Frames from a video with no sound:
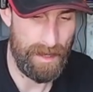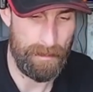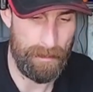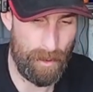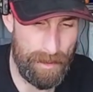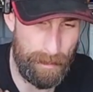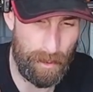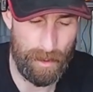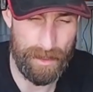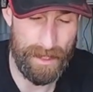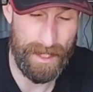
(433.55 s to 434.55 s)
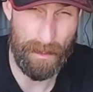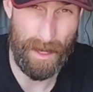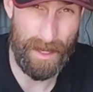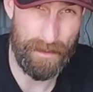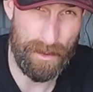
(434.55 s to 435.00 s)
More importantly, it
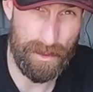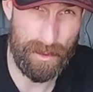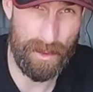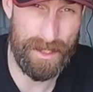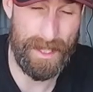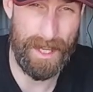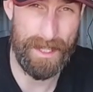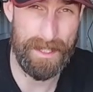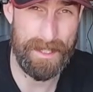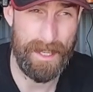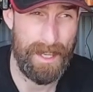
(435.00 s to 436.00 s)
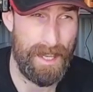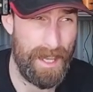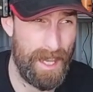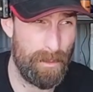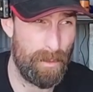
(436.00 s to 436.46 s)
will have your torque settings,
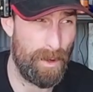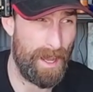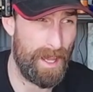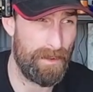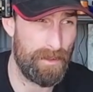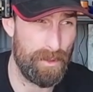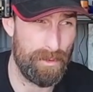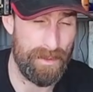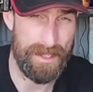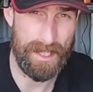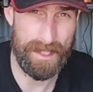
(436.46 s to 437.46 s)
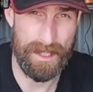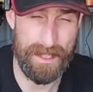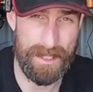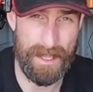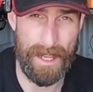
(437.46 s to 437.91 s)
it will have your
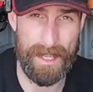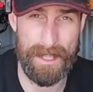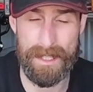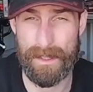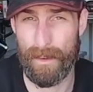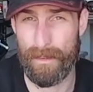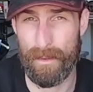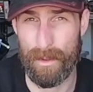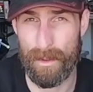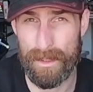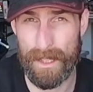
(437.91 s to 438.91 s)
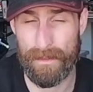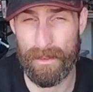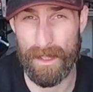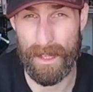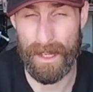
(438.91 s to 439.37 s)
resistance settings for
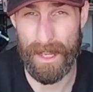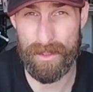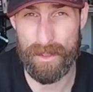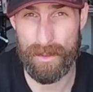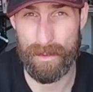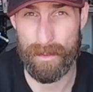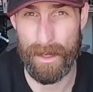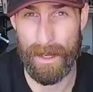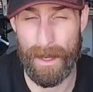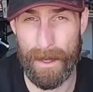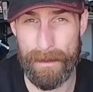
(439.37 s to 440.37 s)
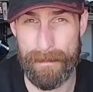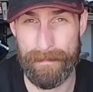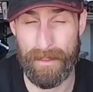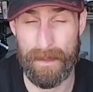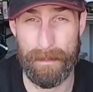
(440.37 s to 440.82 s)
different electrical
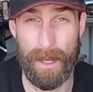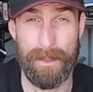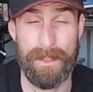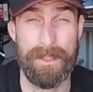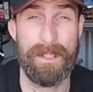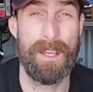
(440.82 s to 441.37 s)
components.